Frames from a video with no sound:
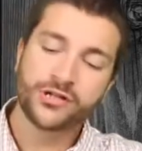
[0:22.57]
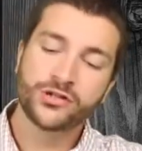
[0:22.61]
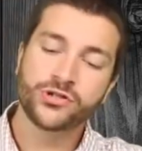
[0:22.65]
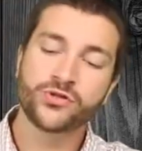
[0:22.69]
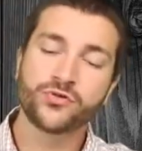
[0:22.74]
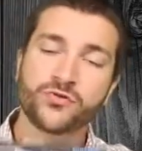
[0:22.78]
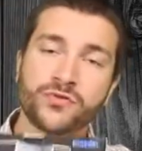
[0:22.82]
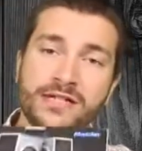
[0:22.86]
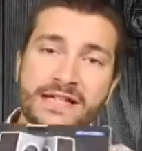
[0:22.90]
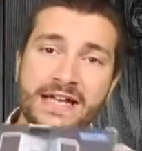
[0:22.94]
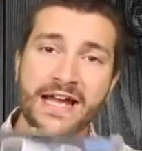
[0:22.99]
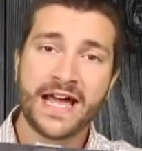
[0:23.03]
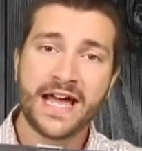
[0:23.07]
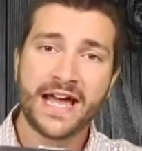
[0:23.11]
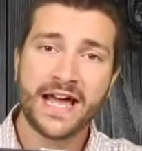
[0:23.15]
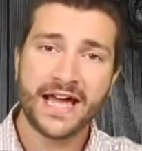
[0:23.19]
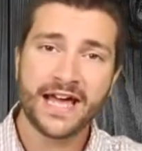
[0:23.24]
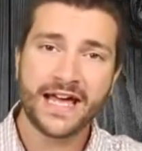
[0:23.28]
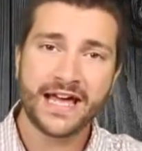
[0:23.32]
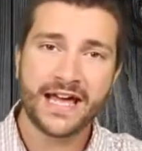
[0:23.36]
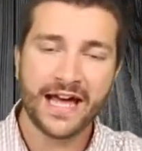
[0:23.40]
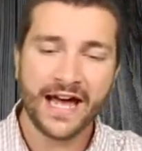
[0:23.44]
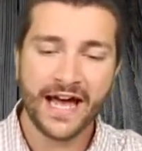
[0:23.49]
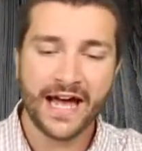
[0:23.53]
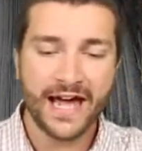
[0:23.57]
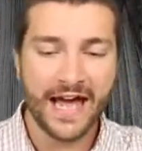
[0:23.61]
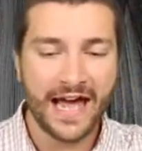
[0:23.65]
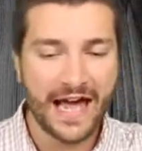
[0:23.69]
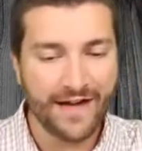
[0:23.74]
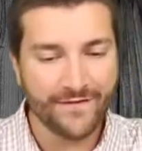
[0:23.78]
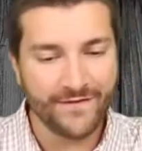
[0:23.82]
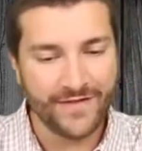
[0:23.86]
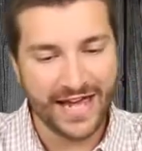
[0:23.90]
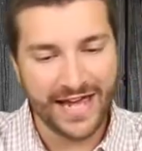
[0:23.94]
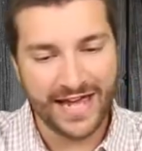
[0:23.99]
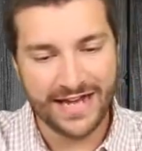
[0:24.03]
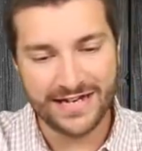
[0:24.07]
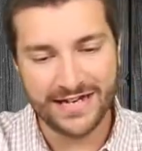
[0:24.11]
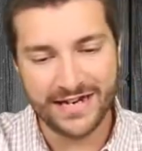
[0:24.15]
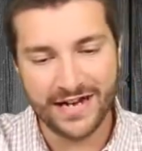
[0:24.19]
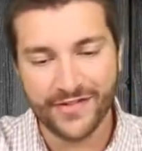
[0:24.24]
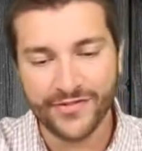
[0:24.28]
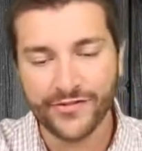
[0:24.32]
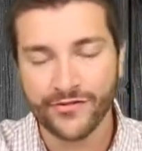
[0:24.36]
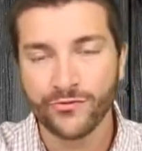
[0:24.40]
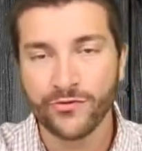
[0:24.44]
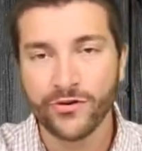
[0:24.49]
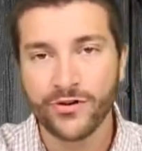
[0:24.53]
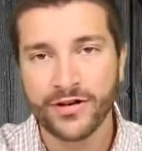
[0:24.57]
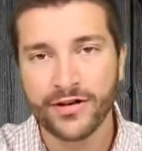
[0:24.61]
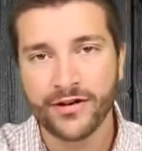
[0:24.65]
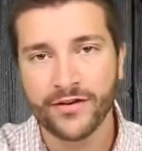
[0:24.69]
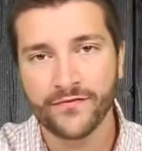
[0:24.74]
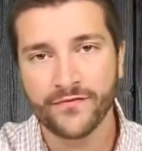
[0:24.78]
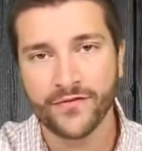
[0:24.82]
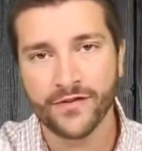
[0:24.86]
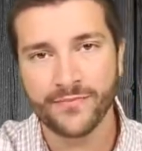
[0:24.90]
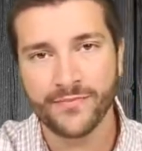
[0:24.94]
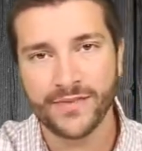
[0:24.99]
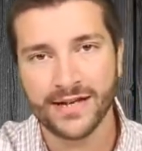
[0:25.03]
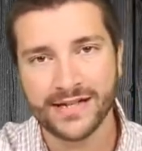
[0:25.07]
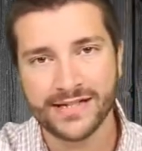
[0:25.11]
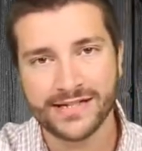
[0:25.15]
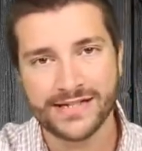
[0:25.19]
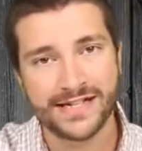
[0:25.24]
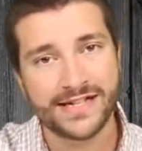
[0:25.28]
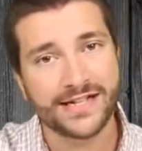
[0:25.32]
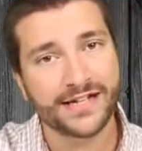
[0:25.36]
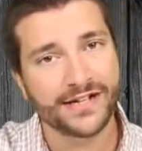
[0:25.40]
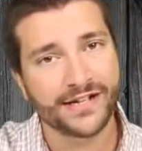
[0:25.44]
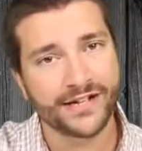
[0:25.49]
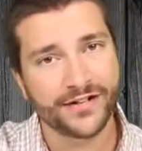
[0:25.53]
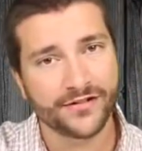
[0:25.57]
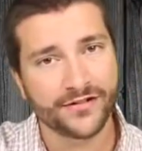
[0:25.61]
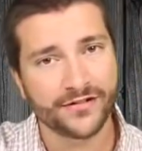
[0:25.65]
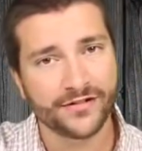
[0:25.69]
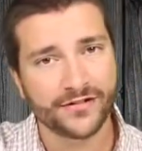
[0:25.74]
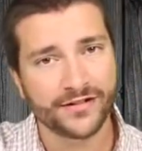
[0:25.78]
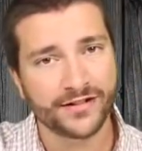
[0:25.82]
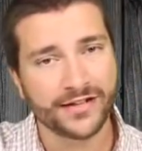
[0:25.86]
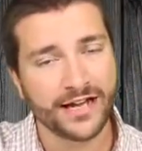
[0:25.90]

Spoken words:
Today, I have another one from Mixcder.